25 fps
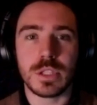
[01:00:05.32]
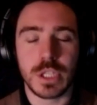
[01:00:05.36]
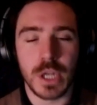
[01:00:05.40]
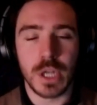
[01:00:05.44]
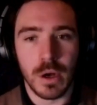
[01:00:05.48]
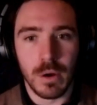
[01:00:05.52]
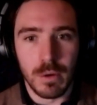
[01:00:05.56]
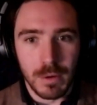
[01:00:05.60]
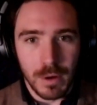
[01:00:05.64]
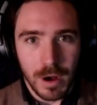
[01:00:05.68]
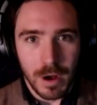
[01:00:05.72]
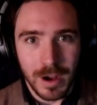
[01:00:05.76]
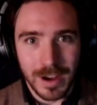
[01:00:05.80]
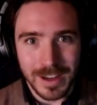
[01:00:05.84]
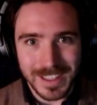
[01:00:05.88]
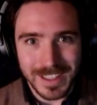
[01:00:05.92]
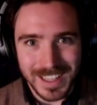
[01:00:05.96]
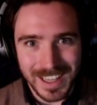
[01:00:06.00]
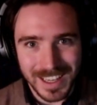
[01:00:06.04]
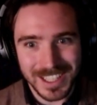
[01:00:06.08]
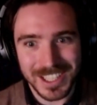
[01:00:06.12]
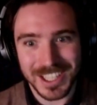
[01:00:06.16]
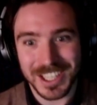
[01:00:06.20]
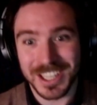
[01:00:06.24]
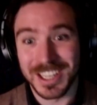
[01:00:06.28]
Don't
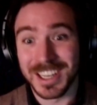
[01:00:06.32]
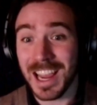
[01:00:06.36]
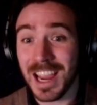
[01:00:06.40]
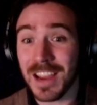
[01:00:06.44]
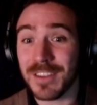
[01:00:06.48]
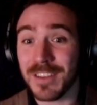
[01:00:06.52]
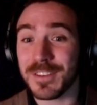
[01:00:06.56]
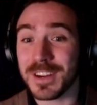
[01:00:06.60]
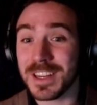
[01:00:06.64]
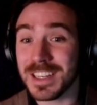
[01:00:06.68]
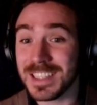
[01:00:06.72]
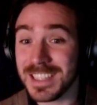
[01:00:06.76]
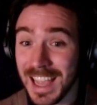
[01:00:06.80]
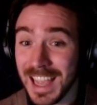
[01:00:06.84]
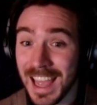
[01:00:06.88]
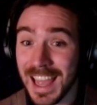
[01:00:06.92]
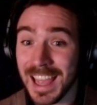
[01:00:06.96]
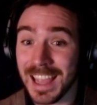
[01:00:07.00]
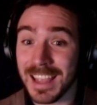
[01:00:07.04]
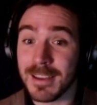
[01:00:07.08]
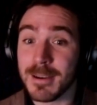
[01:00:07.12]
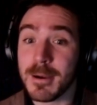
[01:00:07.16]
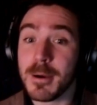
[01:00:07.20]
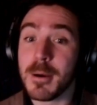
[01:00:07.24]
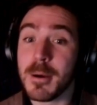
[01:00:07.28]
audition every
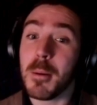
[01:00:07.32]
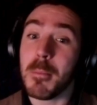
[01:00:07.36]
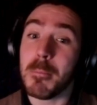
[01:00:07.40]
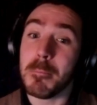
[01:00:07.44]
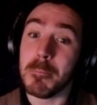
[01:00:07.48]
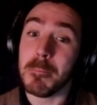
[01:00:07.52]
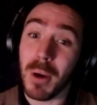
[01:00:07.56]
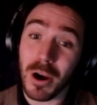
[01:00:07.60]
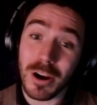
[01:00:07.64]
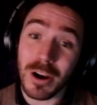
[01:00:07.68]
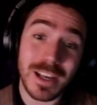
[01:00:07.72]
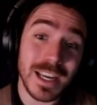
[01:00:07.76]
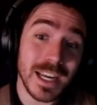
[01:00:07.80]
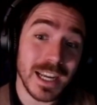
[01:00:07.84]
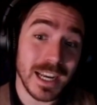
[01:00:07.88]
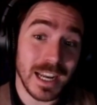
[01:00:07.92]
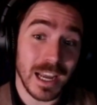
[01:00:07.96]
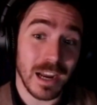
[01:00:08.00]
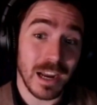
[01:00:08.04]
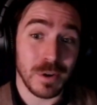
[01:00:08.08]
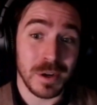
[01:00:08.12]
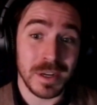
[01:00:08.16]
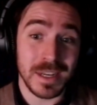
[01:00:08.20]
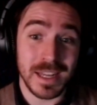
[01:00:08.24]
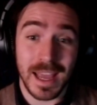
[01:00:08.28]
day. Market
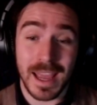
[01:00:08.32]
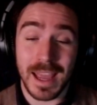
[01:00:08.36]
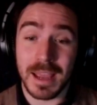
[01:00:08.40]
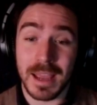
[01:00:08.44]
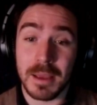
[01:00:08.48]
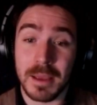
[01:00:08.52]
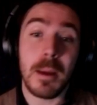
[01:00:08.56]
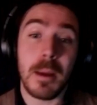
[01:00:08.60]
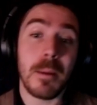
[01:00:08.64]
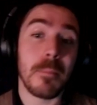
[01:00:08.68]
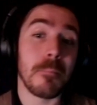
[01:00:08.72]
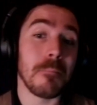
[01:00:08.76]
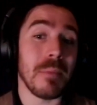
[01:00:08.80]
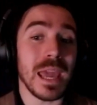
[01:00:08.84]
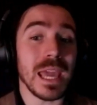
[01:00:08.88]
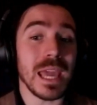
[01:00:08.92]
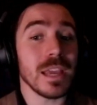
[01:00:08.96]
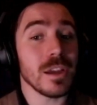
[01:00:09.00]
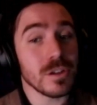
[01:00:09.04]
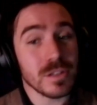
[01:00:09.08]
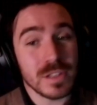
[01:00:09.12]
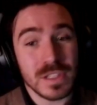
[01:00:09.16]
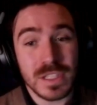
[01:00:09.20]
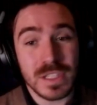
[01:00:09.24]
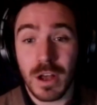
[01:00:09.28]
every day.
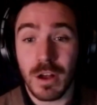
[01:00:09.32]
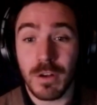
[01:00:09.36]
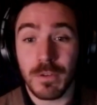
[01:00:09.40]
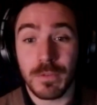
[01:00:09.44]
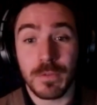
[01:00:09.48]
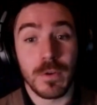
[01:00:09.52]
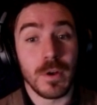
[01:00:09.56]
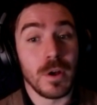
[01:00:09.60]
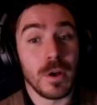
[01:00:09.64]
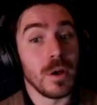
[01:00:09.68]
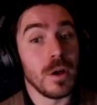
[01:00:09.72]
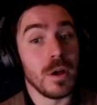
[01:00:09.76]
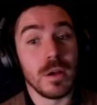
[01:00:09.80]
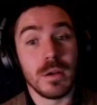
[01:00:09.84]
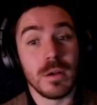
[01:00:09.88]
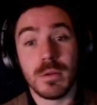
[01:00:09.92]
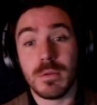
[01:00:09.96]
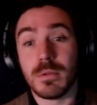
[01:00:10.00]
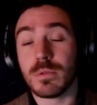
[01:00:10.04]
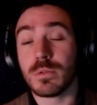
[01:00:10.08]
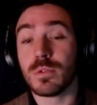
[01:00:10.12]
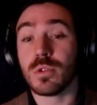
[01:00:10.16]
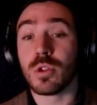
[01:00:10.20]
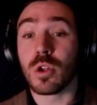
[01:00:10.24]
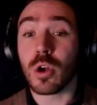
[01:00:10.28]
Make yourself
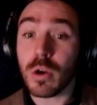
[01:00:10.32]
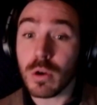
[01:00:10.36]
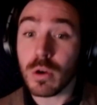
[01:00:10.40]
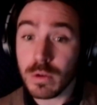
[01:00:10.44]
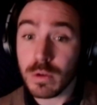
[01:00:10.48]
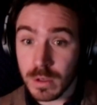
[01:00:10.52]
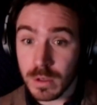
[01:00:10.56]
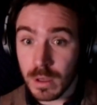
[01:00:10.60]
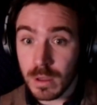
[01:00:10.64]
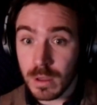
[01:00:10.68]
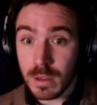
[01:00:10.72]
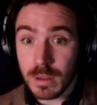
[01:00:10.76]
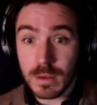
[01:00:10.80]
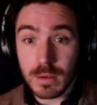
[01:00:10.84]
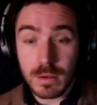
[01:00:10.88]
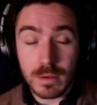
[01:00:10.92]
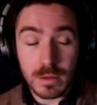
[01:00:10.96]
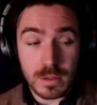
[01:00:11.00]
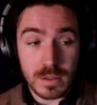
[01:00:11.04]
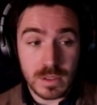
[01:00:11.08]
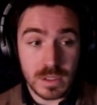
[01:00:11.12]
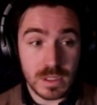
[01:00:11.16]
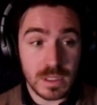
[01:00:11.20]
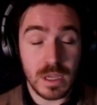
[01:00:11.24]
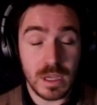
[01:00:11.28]
learn
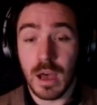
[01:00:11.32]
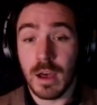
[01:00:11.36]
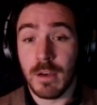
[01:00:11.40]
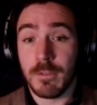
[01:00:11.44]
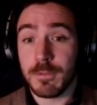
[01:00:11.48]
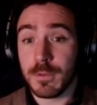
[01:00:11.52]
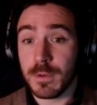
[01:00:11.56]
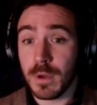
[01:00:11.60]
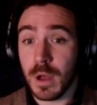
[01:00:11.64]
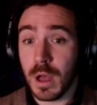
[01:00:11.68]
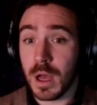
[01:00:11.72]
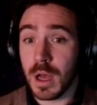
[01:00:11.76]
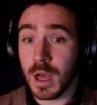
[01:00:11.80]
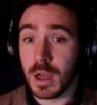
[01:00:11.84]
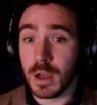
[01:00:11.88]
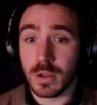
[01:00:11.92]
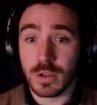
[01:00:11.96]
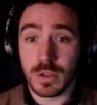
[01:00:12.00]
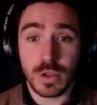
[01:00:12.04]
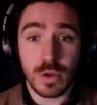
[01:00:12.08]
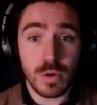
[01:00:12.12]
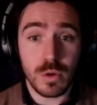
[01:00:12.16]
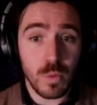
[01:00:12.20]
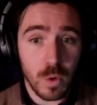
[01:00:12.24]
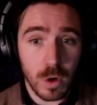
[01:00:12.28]
stuff,
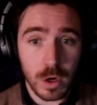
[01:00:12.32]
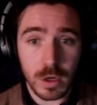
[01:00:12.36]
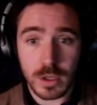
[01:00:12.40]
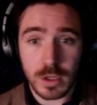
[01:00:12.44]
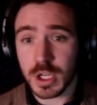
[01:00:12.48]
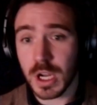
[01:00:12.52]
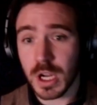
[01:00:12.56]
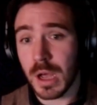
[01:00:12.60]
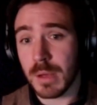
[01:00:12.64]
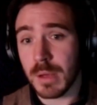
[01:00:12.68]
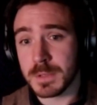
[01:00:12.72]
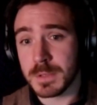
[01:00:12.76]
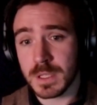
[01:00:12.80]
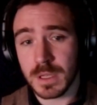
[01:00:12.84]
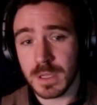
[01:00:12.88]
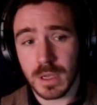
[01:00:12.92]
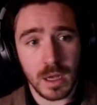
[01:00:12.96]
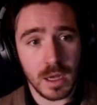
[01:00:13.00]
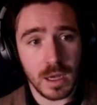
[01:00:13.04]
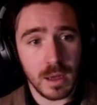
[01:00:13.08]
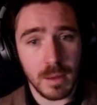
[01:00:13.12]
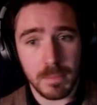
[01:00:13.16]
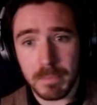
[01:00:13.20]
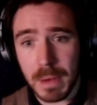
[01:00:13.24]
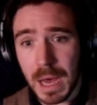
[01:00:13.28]
do workshops,
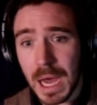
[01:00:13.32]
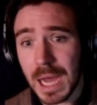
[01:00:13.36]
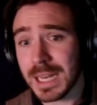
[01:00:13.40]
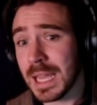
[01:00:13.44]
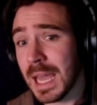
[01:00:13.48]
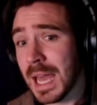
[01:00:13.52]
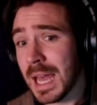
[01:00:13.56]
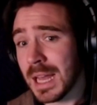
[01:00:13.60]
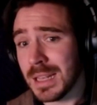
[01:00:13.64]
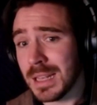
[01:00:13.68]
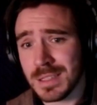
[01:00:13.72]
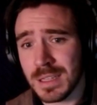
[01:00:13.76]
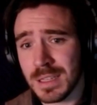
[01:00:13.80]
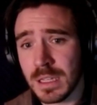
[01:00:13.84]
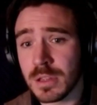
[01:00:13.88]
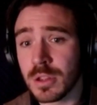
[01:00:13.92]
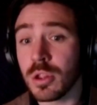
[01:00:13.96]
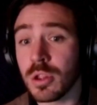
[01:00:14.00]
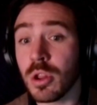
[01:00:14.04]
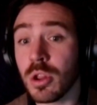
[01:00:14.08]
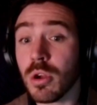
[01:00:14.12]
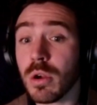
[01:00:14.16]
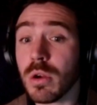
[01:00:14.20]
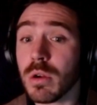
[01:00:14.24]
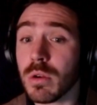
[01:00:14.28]
podcasts,
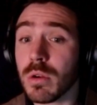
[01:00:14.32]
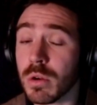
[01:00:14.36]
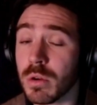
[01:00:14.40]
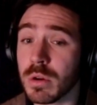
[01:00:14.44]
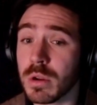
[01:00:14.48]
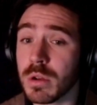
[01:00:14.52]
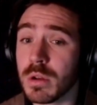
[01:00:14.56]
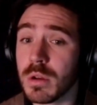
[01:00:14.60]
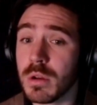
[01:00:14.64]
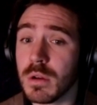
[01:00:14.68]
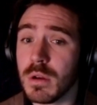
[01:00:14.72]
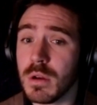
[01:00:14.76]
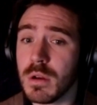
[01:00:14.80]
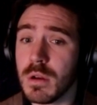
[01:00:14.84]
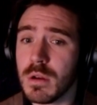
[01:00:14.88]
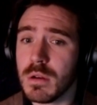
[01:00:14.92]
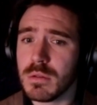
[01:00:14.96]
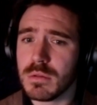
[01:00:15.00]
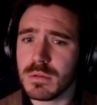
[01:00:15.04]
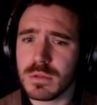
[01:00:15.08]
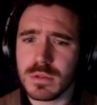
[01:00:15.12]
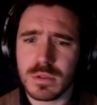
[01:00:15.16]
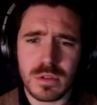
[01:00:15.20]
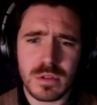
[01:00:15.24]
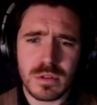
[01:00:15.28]
and learn.
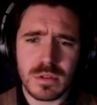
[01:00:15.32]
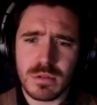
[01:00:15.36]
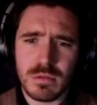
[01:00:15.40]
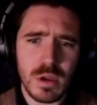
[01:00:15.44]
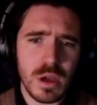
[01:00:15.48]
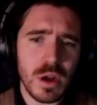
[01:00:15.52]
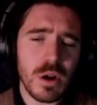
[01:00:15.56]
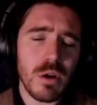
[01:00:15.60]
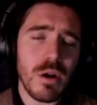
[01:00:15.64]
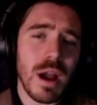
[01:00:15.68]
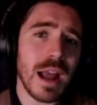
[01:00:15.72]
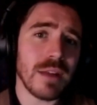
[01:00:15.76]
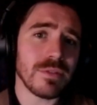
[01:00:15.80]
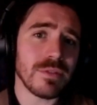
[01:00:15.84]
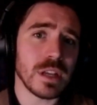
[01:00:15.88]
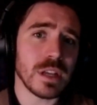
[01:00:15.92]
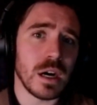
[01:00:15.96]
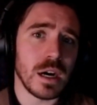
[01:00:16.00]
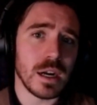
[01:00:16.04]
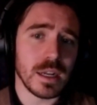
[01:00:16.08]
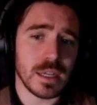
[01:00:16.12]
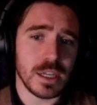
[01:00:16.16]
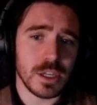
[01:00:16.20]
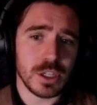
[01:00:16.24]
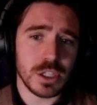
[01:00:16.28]
You don't have to
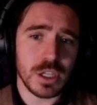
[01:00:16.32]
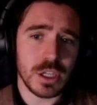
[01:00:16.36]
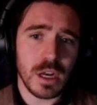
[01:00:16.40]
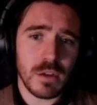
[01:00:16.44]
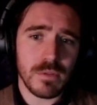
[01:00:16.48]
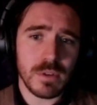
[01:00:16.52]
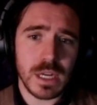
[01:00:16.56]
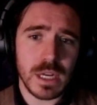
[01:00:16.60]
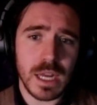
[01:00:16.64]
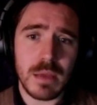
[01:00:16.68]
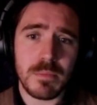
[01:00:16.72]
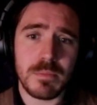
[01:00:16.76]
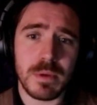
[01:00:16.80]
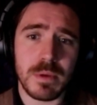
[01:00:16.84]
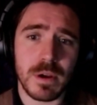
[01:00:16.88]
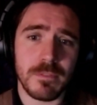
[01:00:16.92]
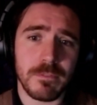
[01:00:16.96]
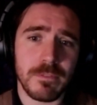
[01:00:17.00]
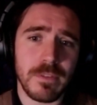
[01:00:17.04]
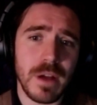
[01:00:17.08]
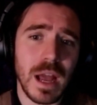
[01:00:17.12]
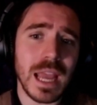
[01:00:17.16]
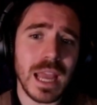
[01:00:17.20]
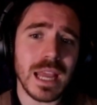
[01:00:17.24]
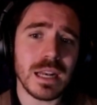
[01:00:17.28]
audition every day,
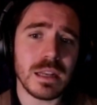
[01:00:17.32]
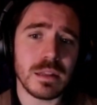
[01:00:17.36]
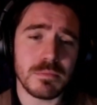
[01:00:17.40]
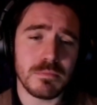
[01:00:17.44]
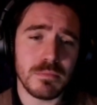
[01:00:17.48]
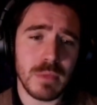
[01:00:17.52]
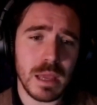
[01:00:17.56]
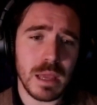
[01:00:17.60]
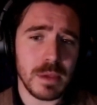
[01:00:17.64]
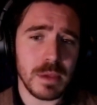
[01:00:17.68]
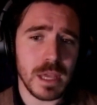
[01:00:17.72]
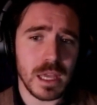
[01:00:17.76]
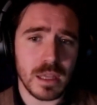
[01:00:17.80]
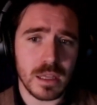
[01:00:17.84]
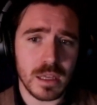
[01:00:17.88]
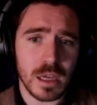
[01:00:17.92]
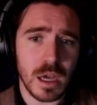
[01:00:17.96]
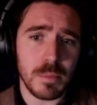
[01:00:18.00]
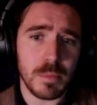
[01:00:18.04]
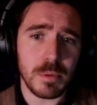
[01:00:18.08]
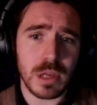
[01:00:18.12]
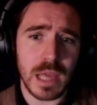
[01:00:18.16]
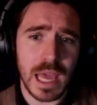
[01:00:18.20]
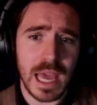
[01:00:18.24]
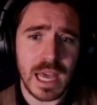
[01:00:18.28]
but find maybe a
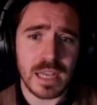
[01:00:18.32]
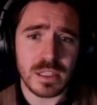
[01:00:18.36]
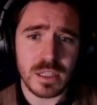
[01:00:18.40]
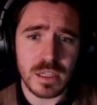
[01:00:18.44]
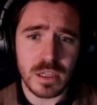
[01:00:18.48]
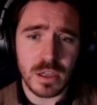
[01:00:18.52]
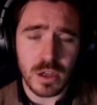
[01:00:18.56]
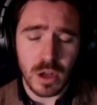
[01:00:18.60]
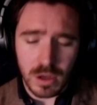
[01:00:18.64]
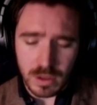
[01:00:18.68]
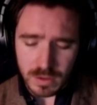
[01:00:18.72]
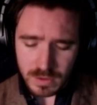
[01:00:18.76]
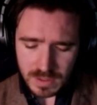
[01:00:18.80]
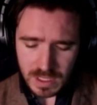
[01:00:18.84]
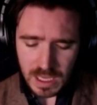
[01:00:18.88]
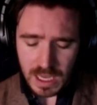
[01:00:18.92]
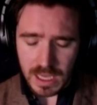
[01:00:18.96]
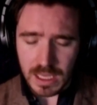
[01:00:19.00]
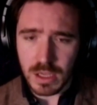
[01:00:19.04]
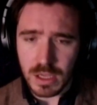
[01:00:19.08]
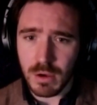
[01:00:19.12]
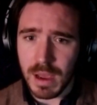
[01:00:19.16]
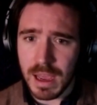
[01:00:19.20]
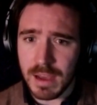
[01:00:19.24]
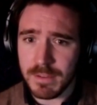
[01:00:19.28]
couple casting calls
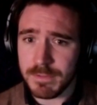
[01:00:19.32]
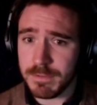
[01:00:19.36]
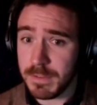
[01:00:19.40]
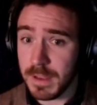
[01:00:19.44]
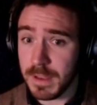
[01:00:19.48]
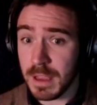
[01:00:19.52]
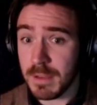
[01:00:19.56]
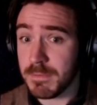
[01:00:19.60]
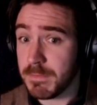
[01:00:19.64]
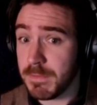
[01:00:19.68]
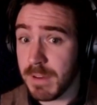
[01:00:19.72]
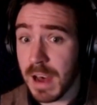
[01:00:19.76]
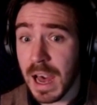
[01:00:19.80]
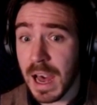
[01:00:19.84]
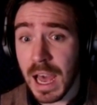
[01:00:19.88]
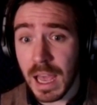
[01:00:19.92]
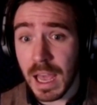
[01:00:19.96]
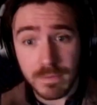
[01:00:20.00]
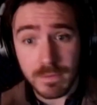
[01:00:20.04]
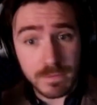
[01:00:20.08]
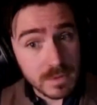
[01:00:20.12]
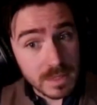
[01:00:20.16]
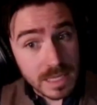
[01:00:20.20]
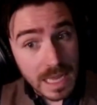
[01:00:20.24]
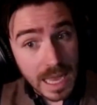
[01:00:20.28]
that you have, say,
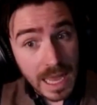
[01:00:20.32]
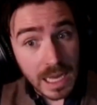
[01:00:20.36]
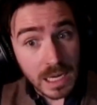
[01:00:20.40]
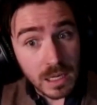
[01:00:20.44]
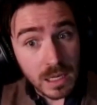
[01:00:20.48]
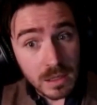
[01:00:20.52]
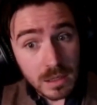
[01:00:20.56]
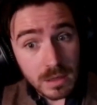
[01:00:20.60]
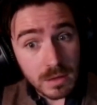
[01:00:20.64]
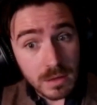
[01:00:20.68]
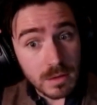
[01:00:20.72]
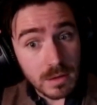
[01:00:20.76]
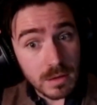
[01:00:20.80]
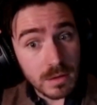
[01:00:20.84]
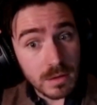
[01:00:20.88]
5, 10